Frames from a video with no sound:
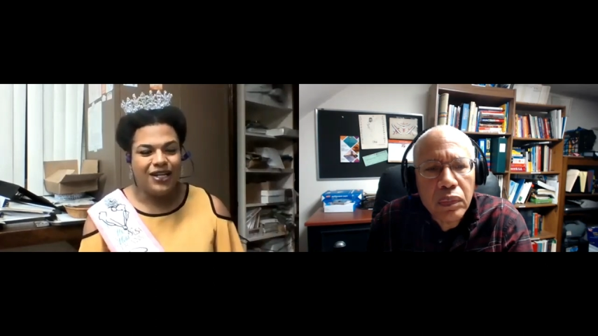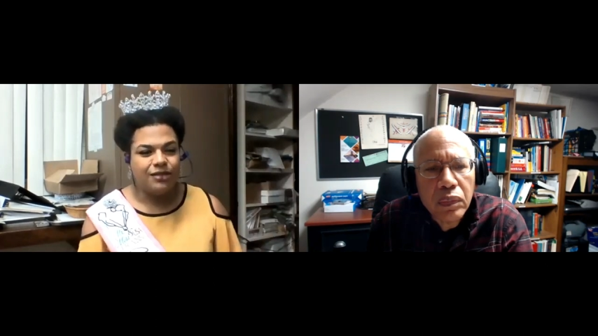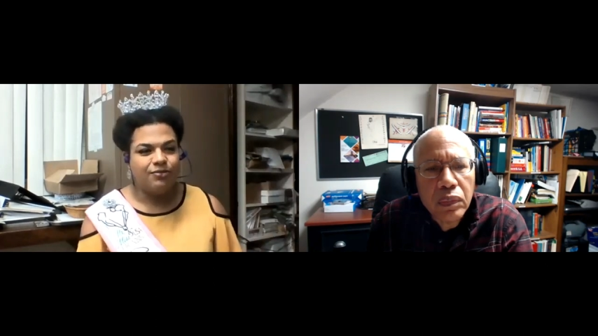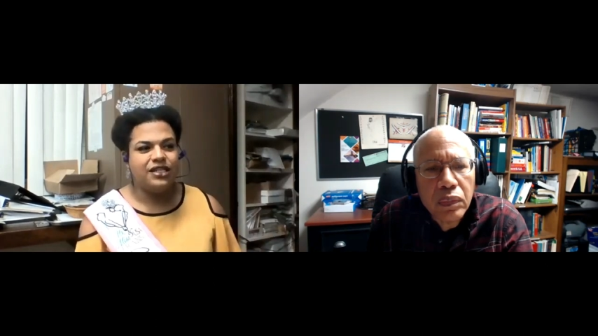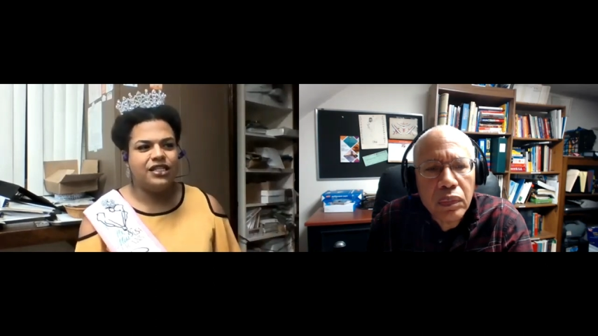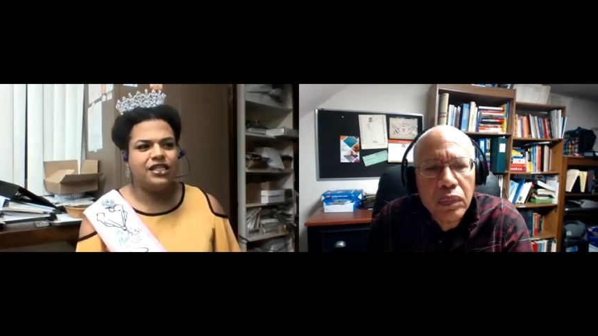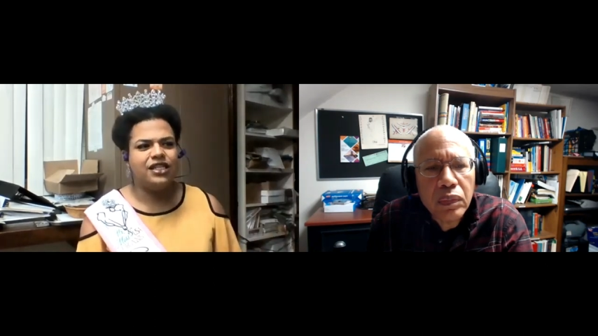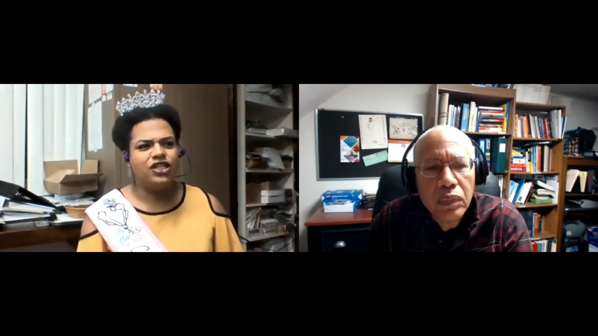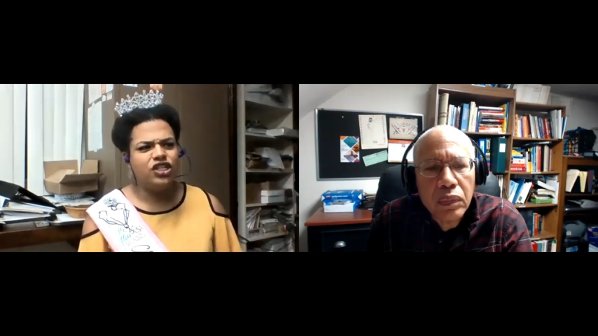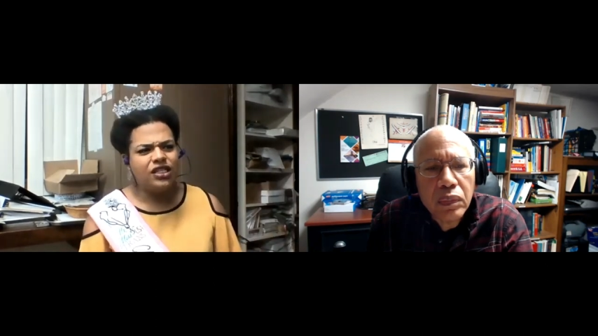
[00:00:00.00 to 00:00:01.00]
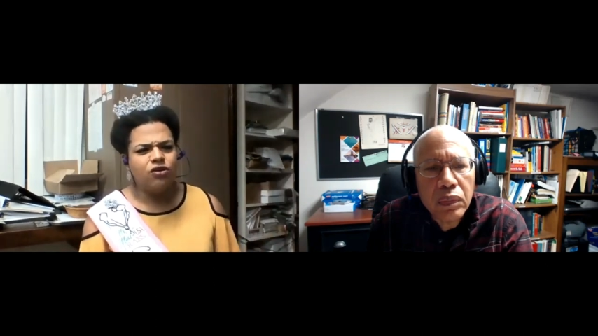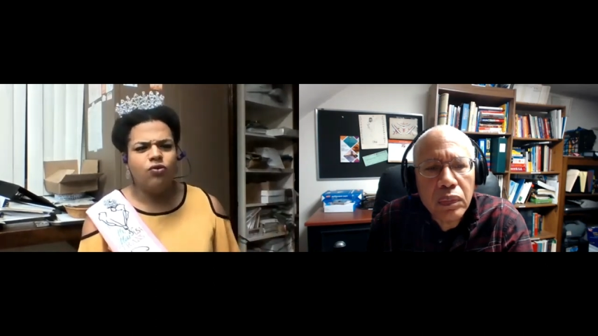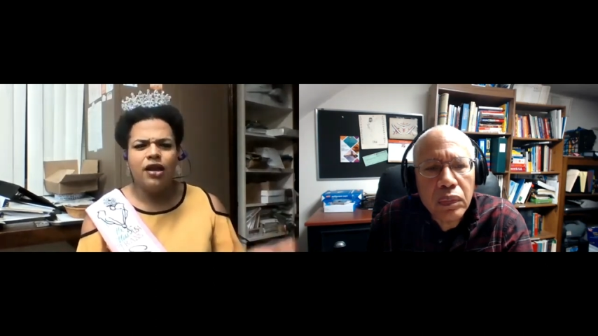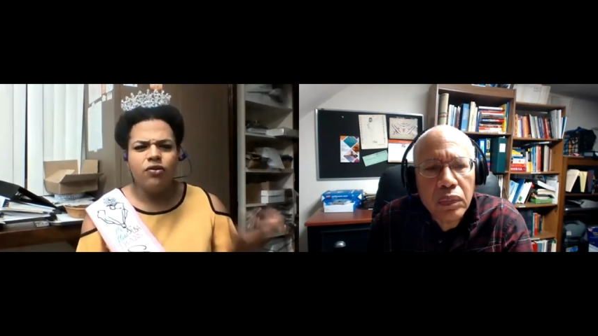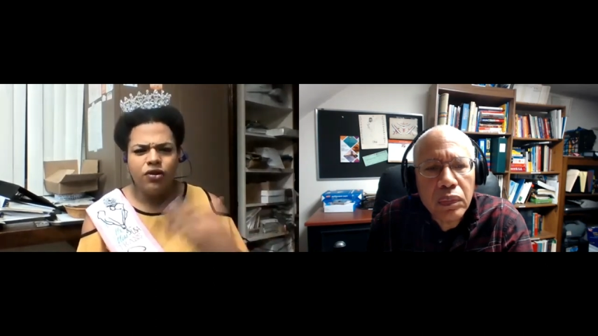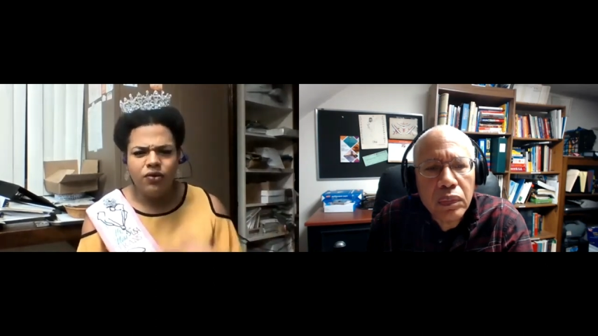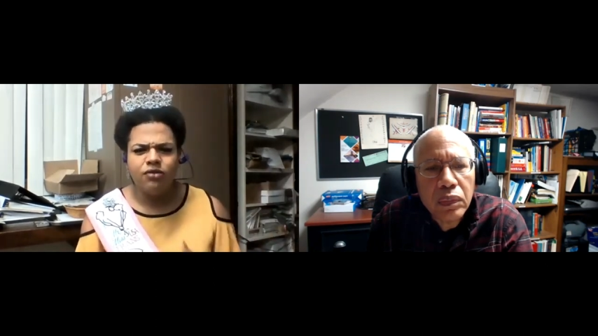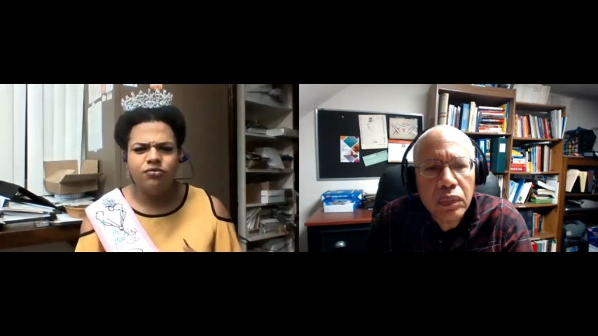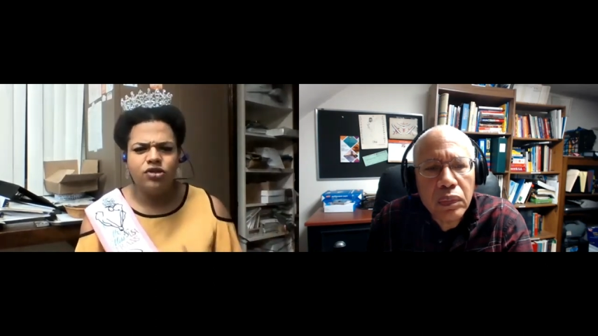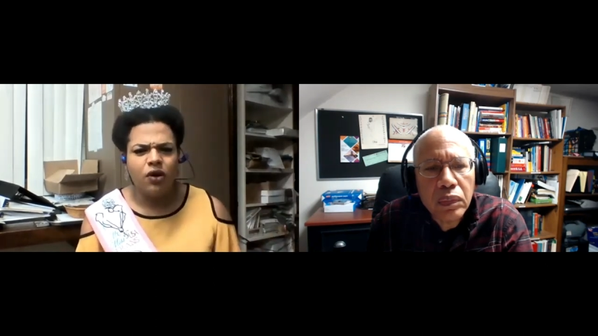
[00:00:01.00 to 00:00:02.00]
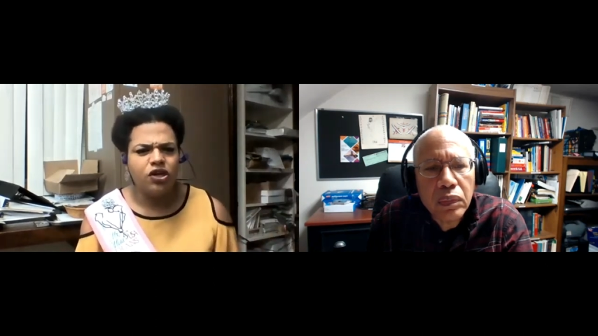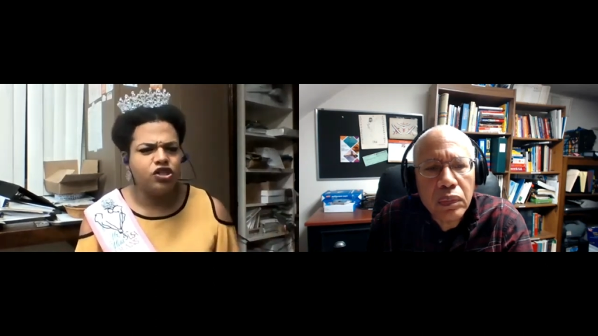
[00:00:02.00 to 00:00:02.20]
Speaker 1: and she said, well, why don't you come to our church?